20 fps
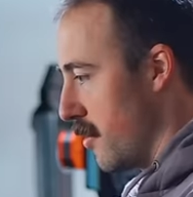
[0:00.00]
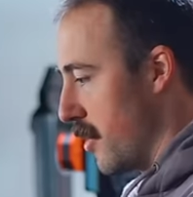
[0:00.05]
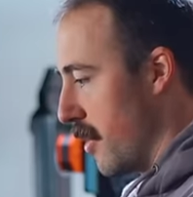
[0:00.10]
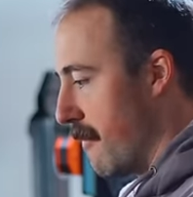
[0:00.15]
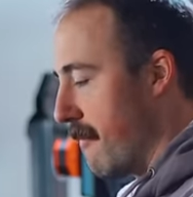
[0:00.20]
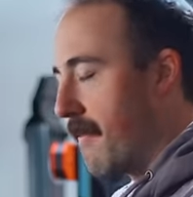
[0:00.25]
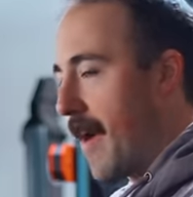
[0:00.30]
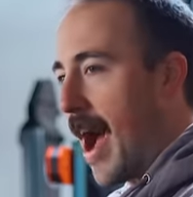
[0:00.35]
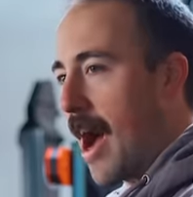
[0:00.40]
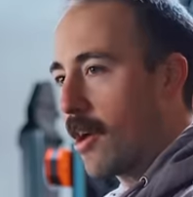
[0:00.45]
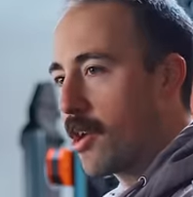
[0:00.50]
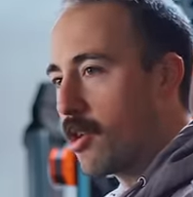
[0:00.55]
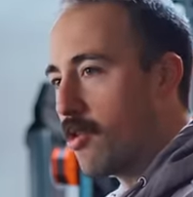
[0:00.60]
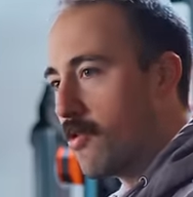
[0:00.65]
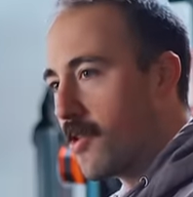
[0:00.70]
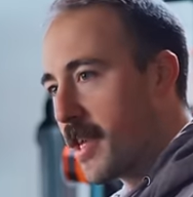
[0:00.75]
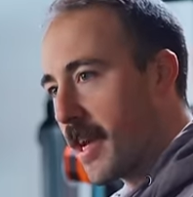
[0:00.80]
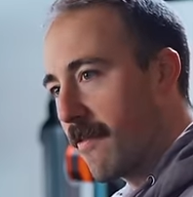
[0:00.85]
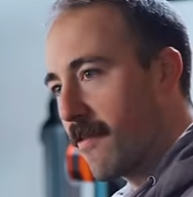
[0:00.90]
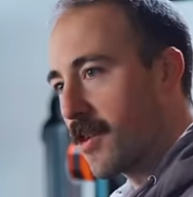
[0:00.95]
the value
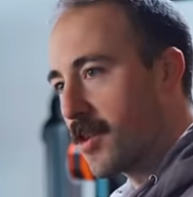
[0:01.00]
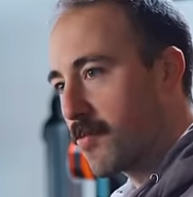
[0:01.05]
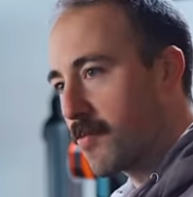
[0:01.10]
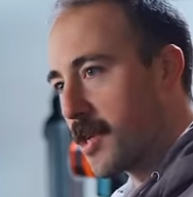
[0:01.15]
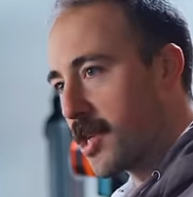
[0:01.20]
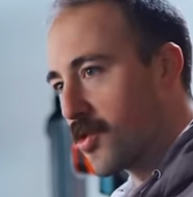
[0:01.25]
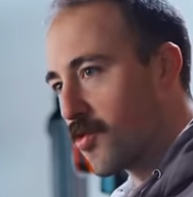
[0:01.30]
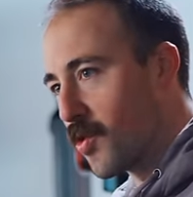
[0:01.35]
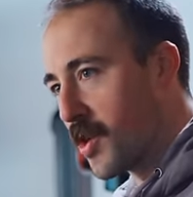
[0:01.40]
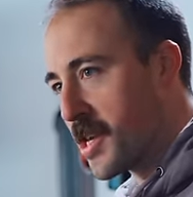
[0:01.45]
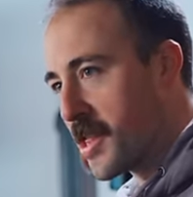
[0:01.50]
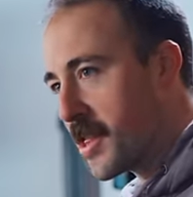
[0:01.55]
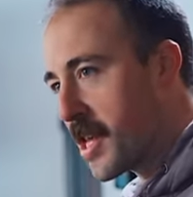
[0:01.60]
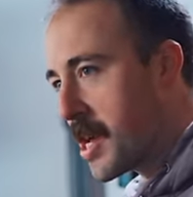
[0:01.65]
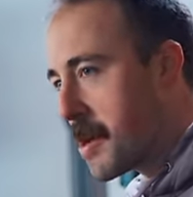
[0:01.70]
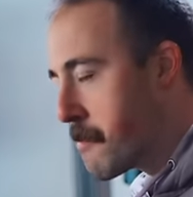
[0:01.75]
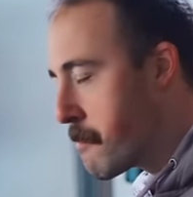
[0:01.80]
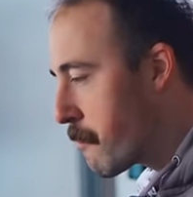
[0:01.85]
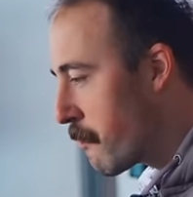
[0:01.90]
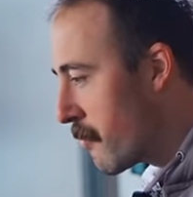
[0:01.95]
difference between
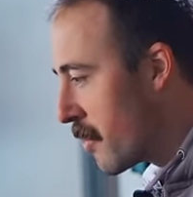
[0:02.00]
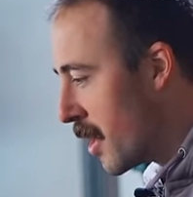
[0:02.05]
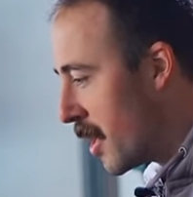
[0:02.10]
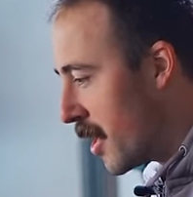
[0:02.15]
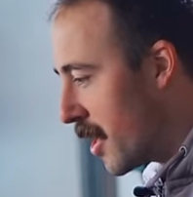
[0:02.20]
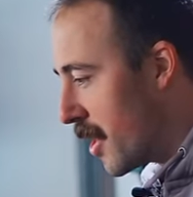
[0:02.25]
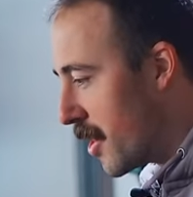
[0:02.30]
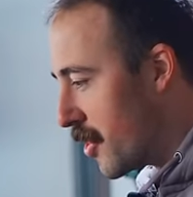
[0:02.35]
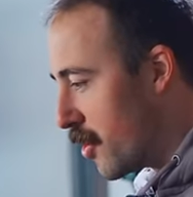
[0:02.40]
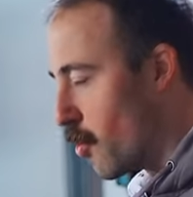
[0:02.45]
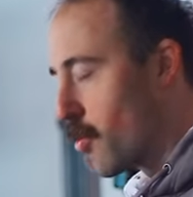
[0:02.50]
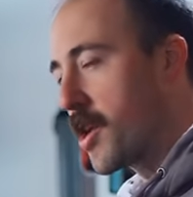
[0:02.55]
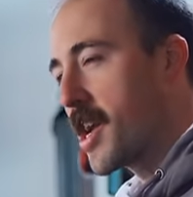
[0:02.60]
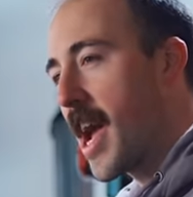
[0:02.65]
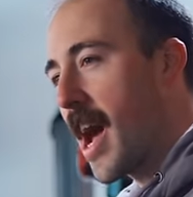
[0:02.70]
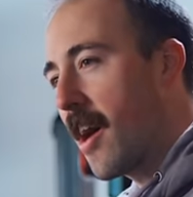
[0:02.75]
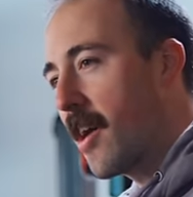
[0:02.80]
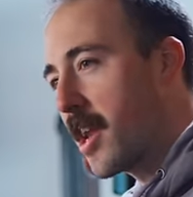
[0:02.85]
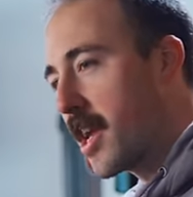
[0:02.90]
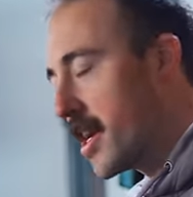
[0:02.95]
them, the
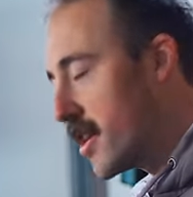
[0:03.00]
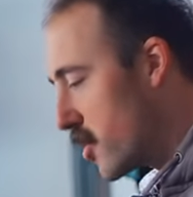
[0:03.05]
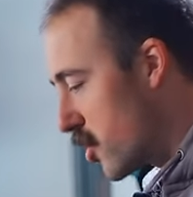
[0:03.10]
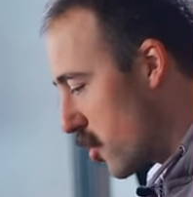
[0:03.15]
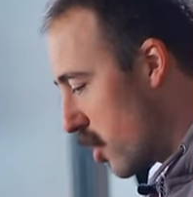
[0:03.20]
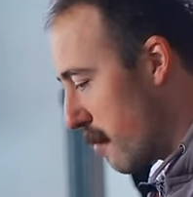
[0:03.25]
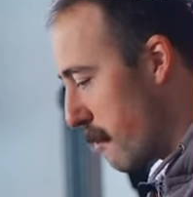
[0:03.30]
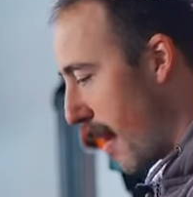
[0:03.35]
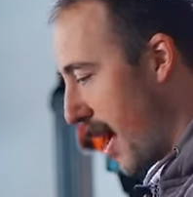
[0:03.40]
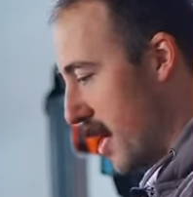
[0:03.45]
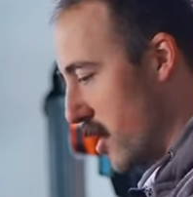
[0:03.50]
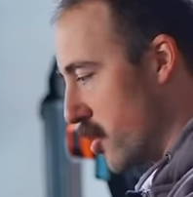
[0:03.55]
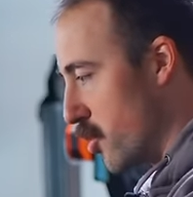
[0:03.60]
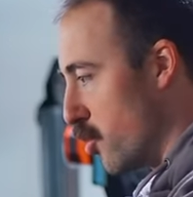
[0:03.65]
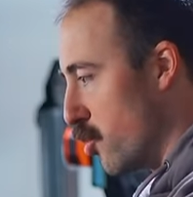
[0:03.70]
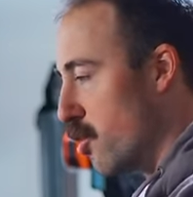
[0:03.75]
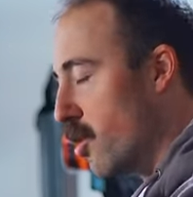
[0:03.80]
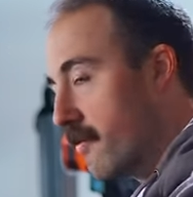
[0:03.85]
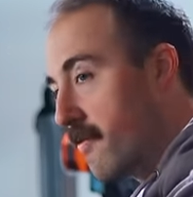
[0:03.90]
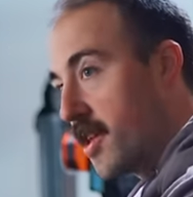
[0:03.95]
reality is you could buy
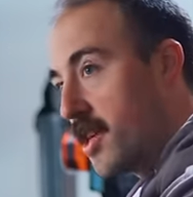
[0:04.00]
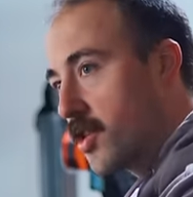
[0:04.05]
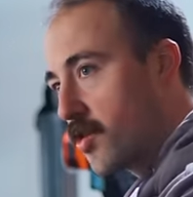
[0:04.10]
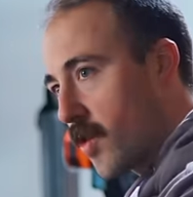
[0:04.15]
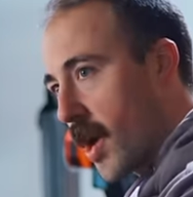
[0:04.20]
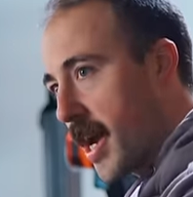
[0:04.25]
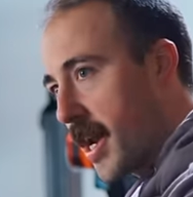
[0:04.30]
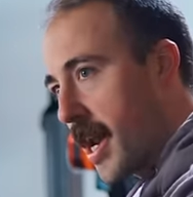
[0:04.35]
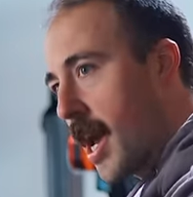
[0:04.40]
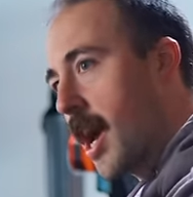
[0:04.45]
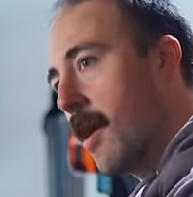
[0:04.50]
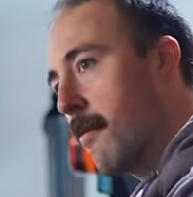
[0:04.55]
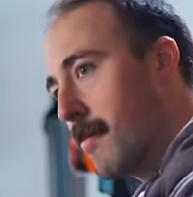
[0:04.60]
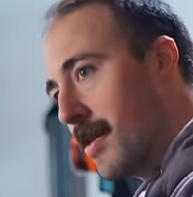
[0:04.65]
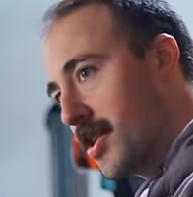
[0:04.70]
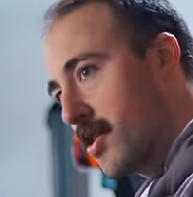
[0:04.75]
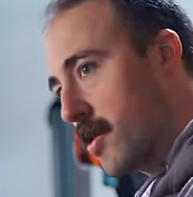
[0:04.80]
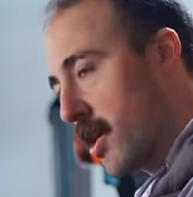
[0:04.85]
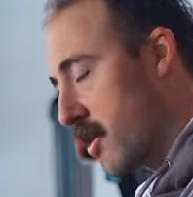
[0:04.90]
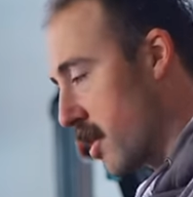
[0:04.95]
two of these right now
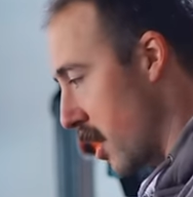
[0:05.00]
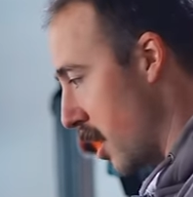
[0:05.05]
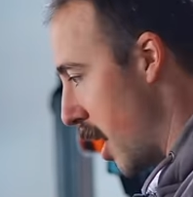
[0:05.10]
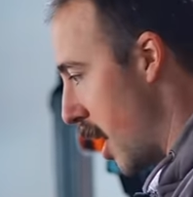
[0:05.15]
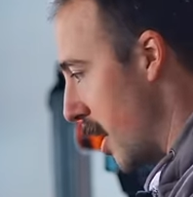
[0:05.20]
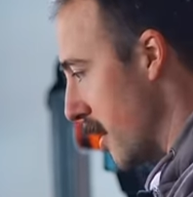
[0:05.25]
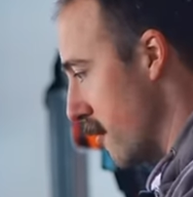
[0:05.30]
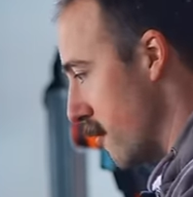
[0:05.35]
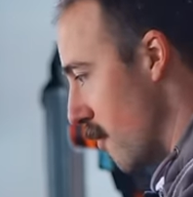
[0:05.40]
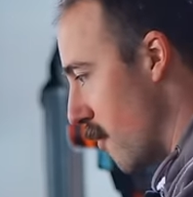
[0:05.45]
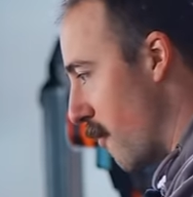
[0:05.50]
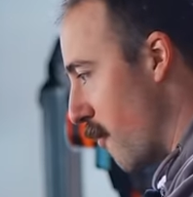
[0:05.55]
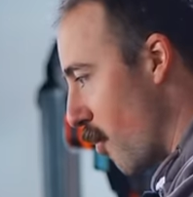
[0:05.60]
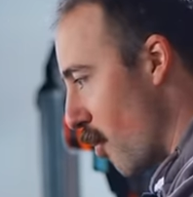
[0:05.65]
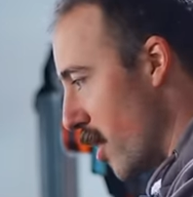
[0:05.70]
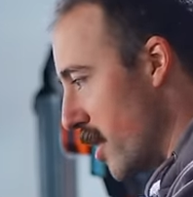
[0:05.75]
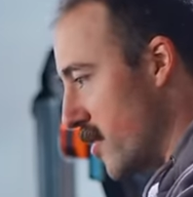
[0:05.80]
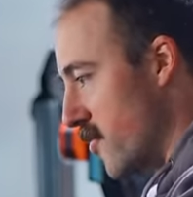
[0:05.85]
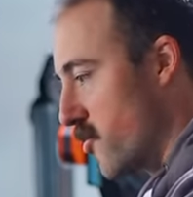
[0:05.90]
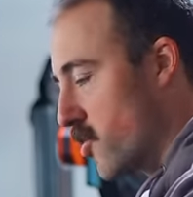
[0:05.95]
based on the cost
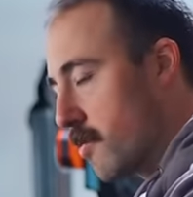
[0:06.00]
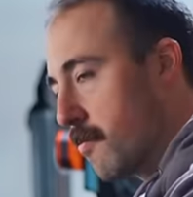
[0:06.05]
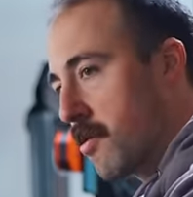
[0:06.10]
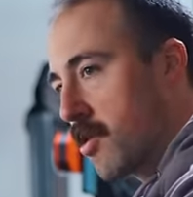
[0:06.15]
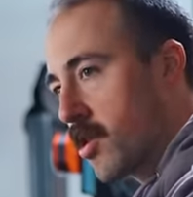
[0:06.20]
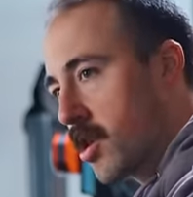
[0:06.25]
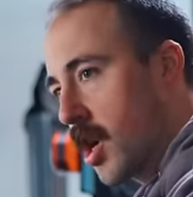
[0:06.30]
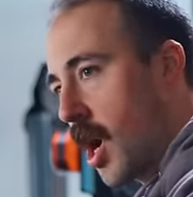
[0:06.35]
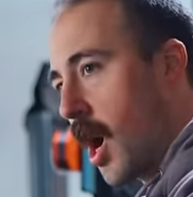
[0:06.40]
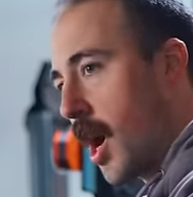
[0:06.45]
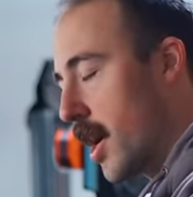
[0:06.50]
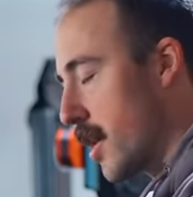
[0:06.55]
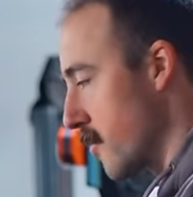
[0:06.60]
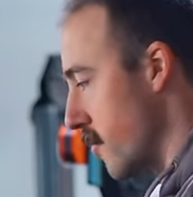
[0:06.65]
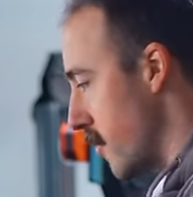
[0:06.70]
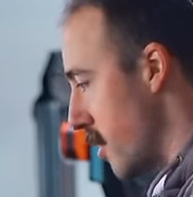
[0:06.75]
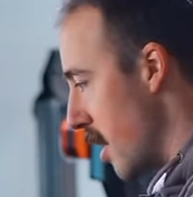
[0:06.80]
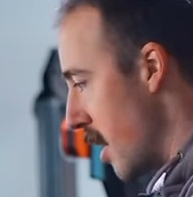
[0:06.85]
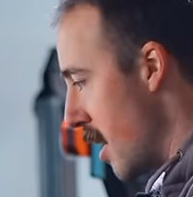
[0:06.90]
for a similar cost